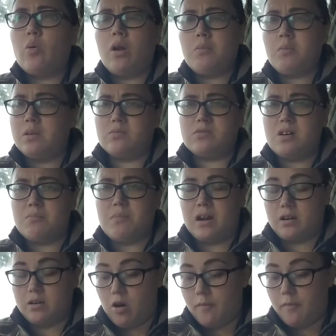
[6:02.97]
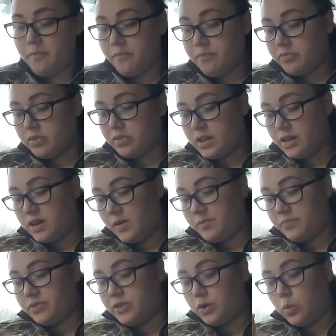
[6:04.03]
The watermelon was not bad at all.
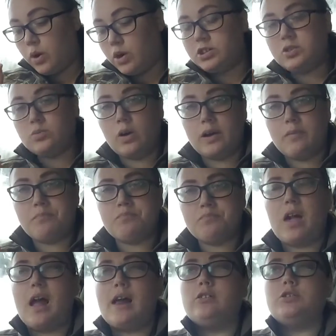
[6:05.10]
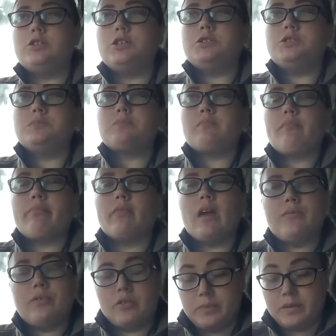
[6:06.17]
The worst one, I don't know
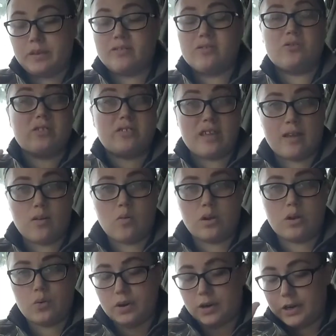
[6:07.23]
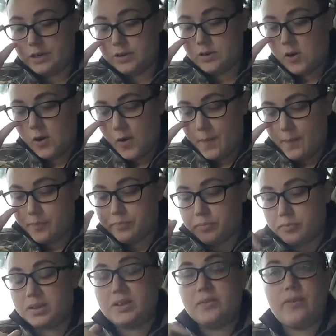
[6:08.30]
if it was because it was the second one or not,
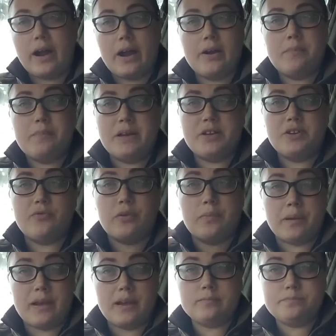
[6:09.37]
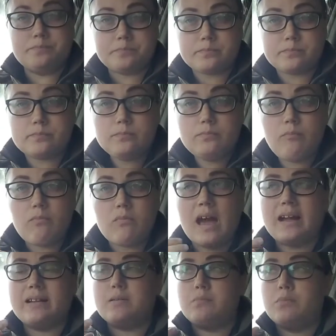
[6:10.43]
but the fiery peach for me
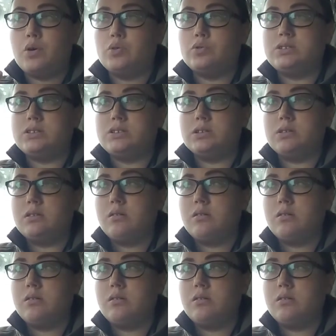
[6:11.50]
had the most,